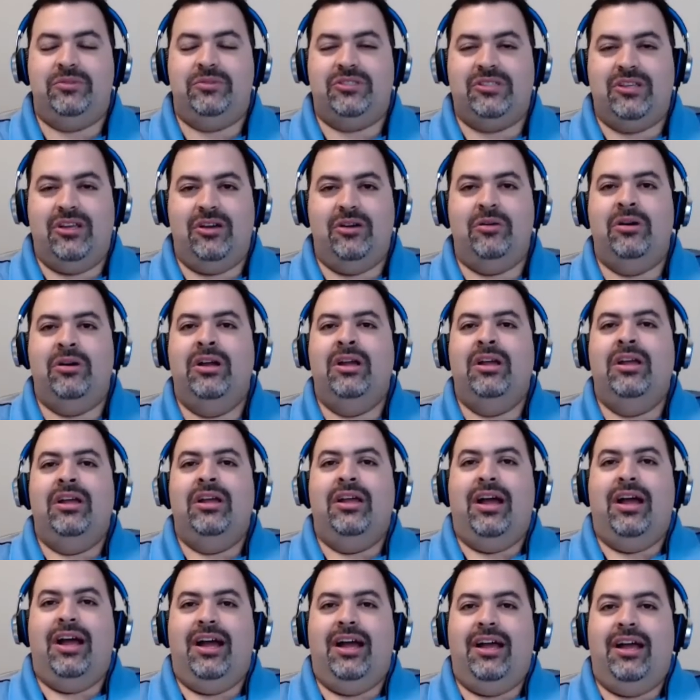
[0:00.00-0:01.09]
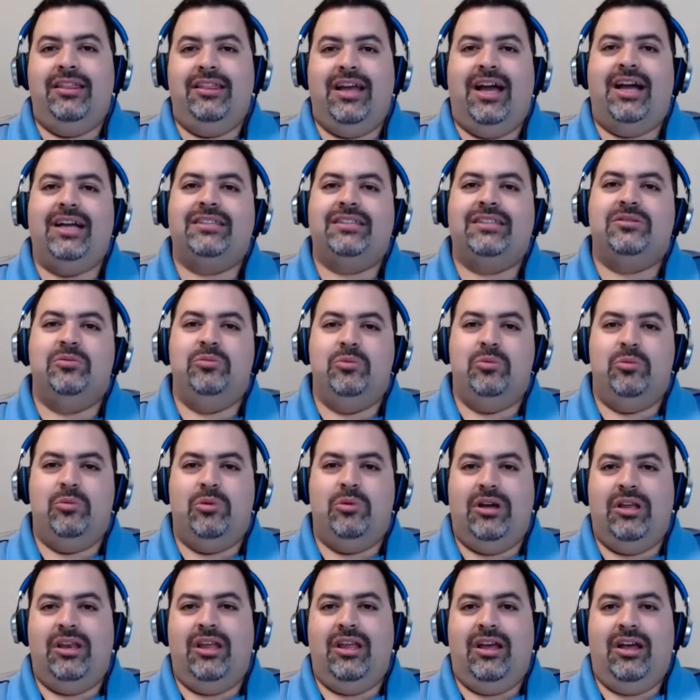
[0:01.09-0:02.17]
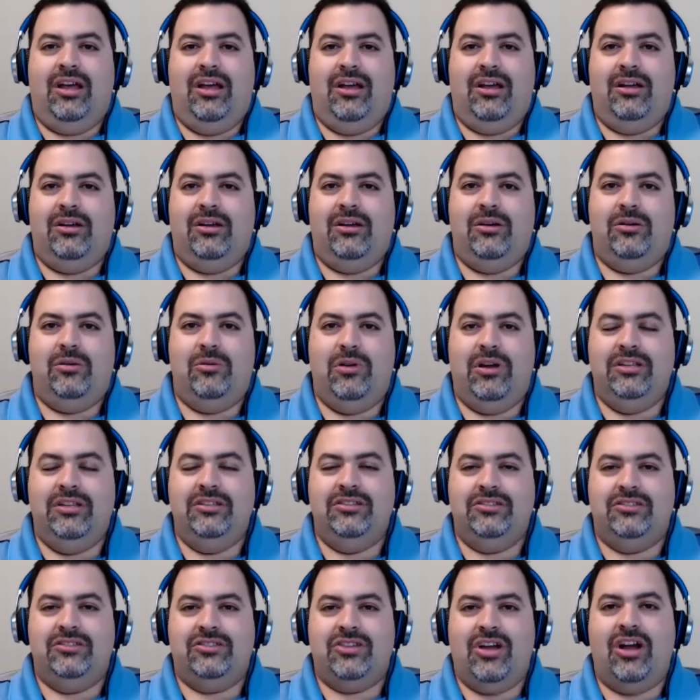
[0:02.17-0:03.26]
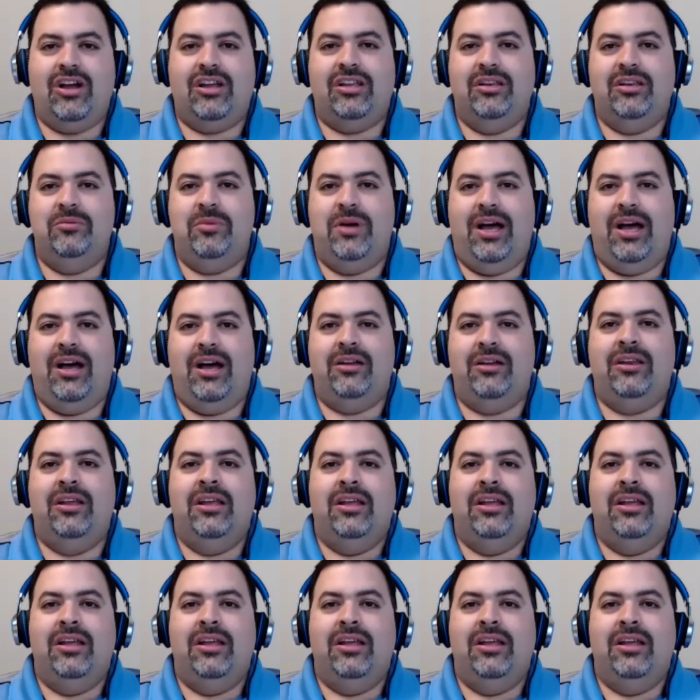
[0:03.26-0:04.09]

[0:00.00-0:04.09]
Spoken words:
So that's what Juan is talking about,